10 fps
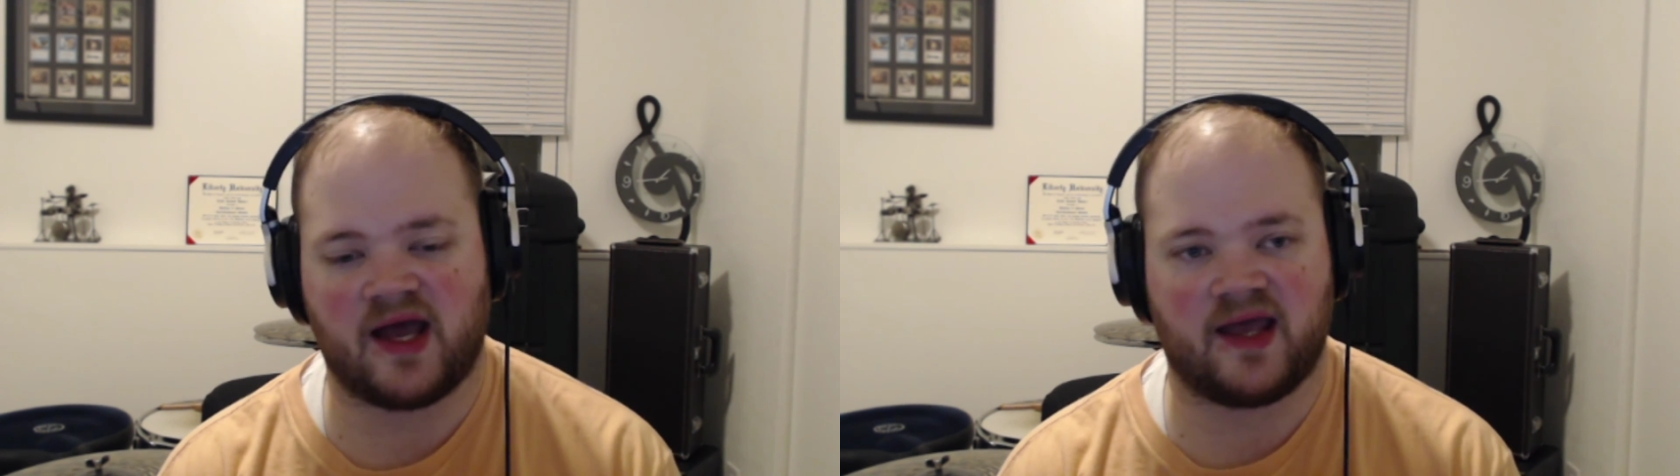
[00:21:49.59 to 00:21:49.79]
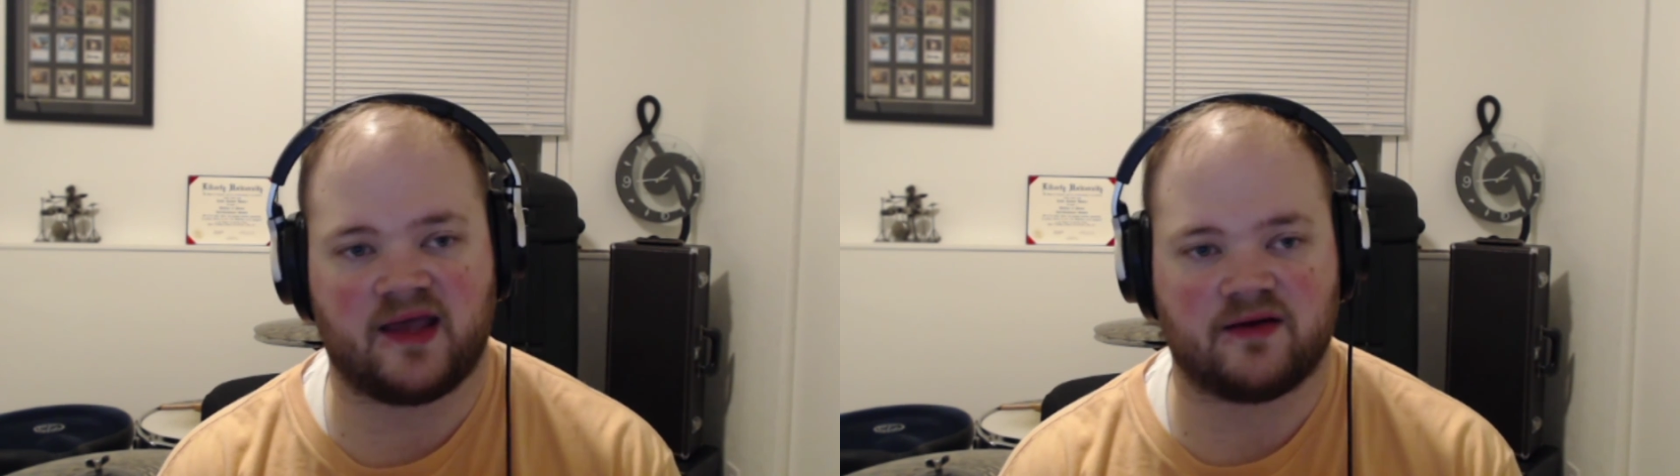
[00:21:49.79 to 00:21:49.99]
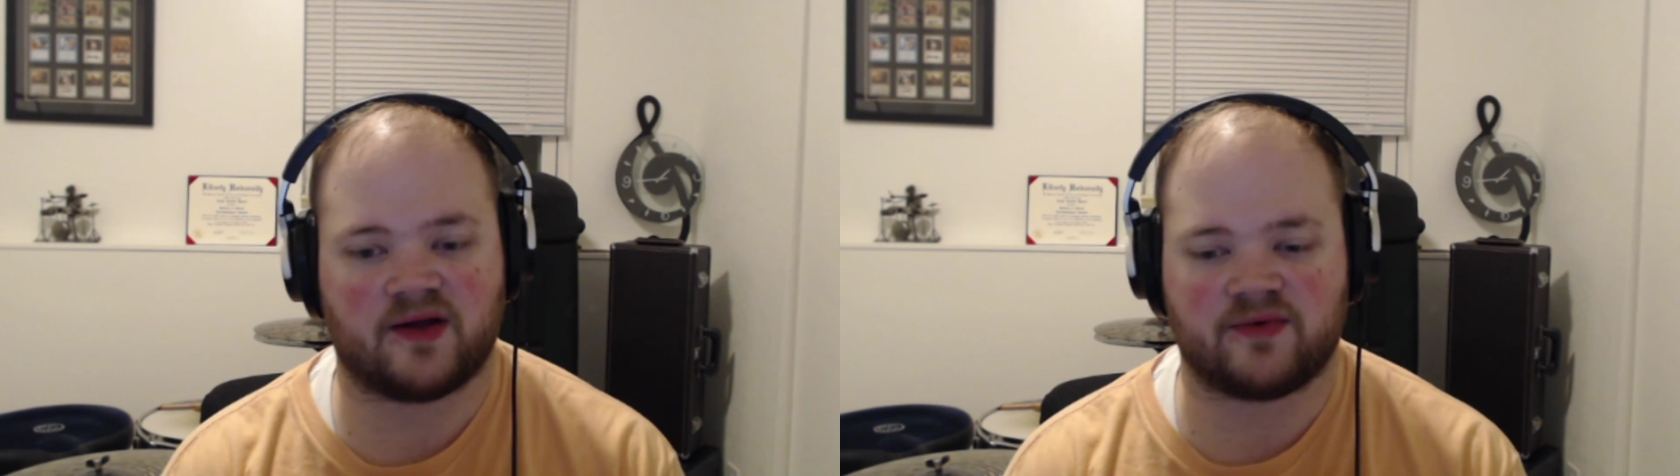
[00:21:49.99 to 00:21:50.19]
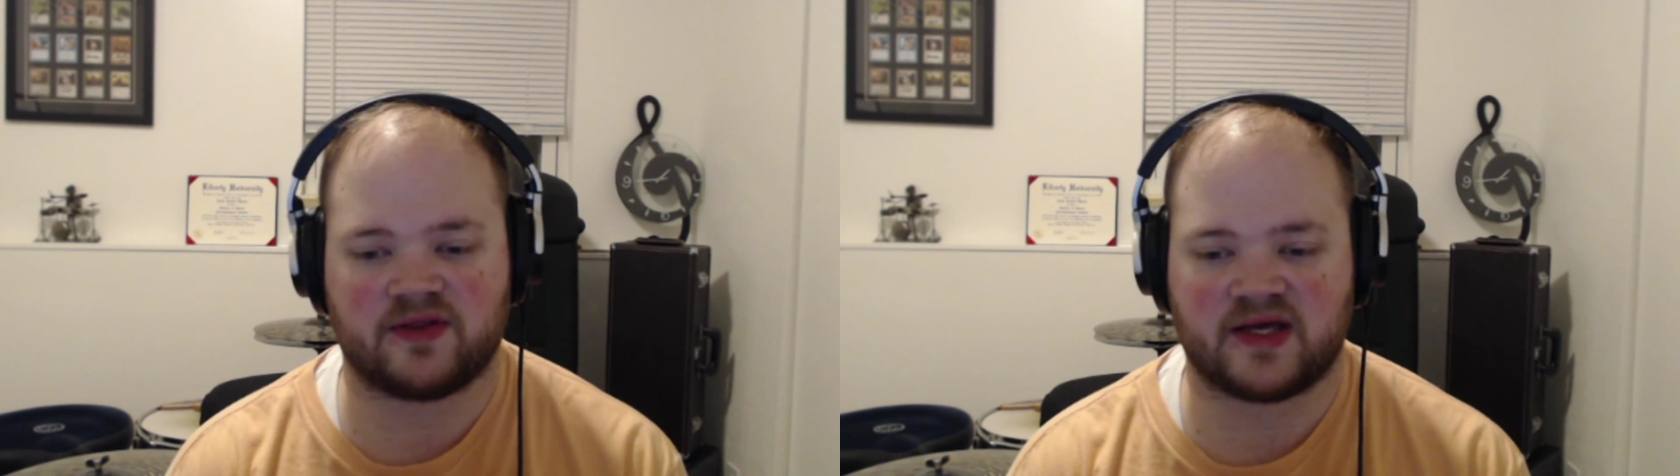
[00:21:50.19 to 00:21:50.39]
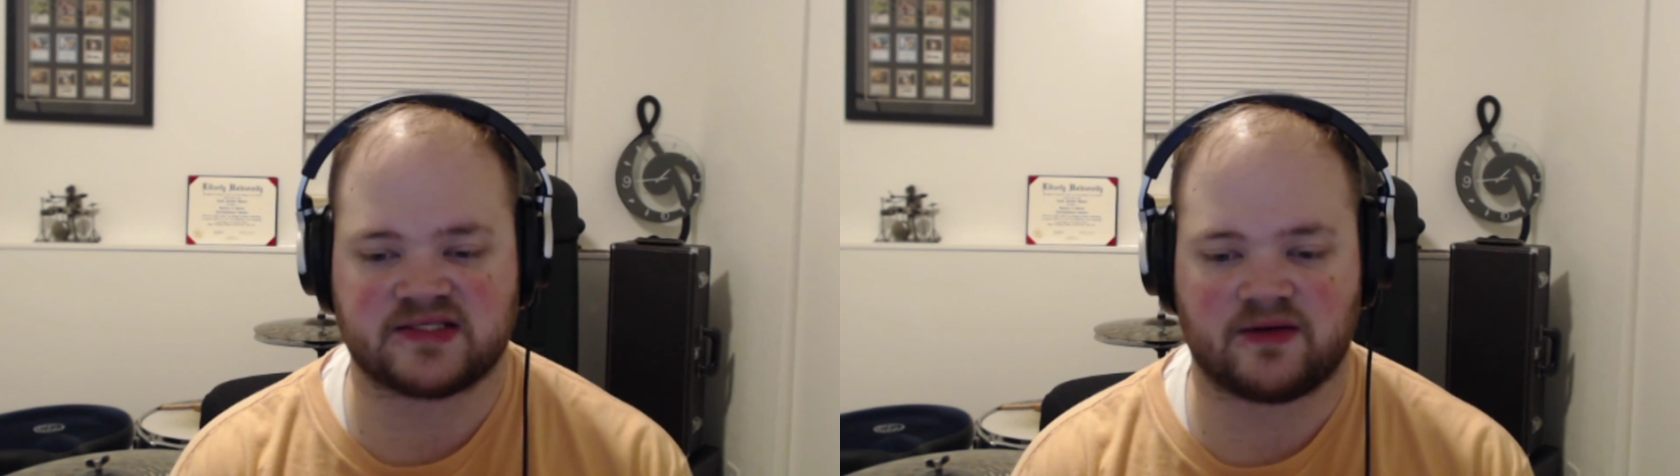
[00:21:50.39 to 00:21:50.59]
I
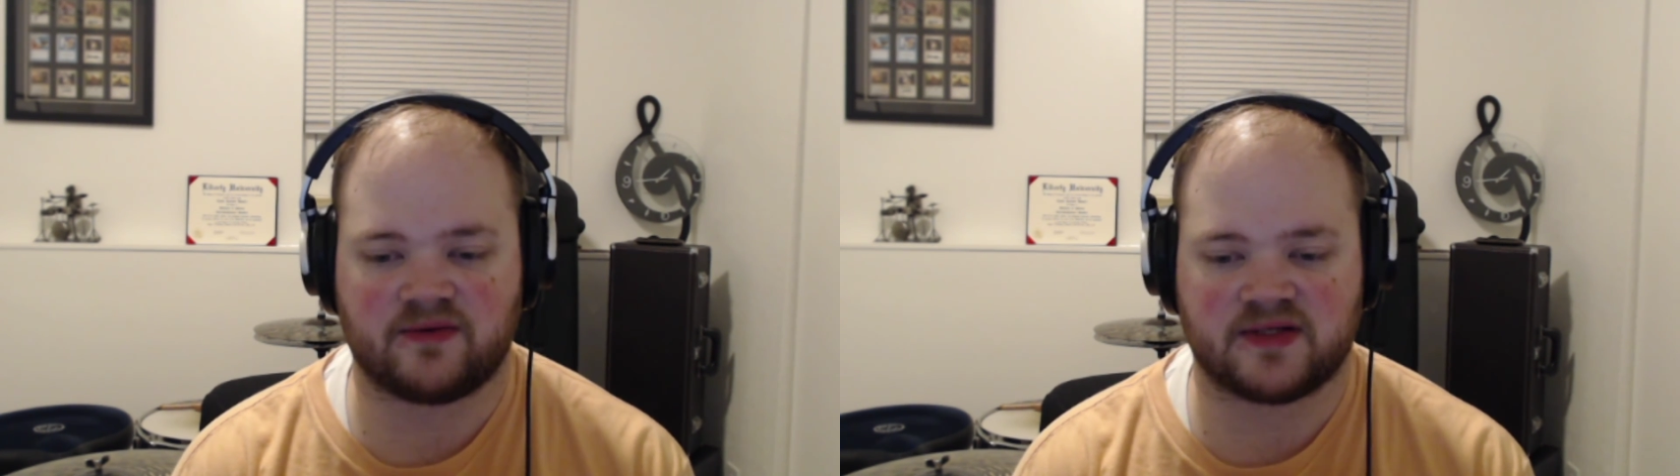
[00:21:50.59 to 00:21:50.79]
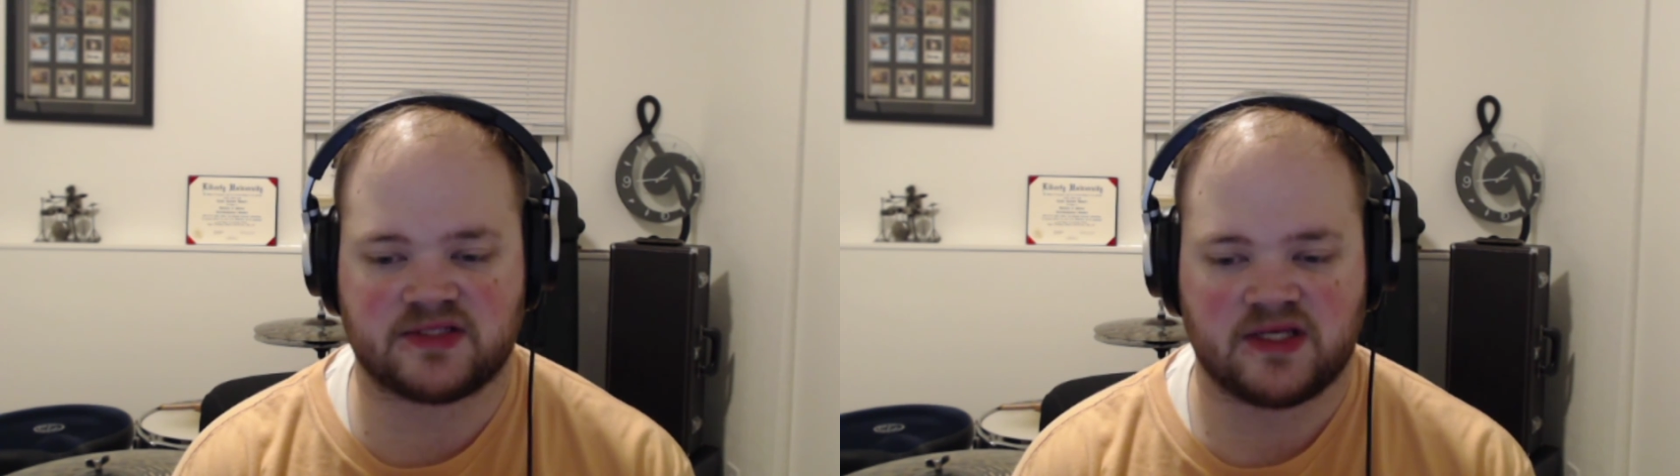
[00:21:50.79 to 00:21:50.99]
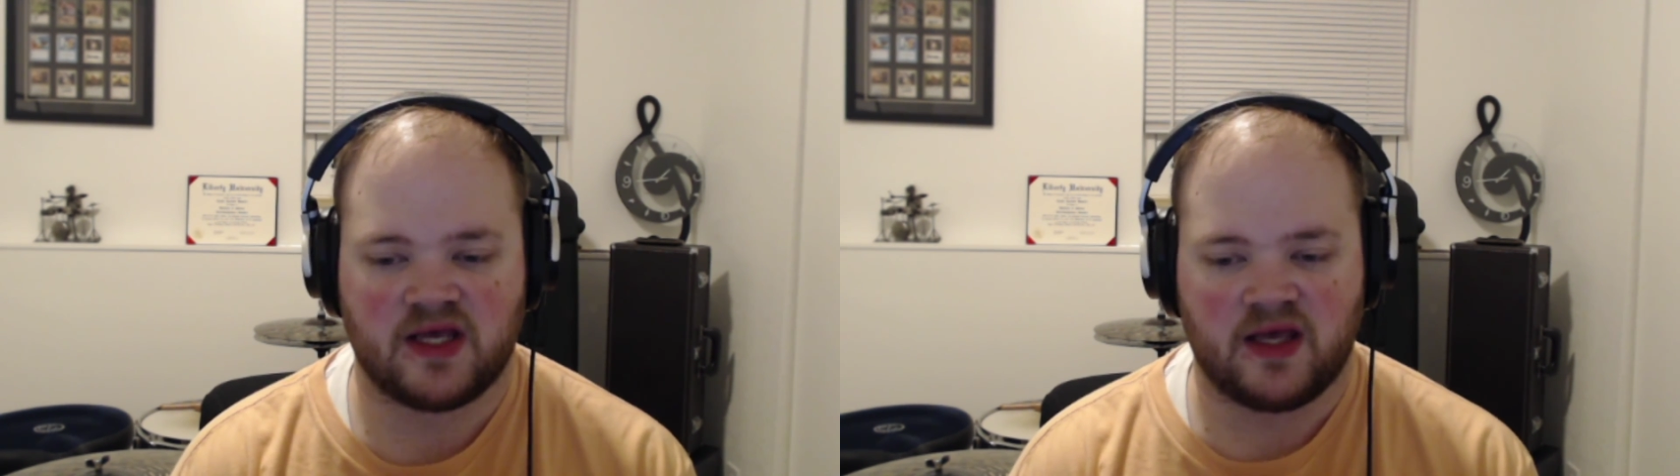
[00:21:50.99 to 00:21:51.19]
realized I went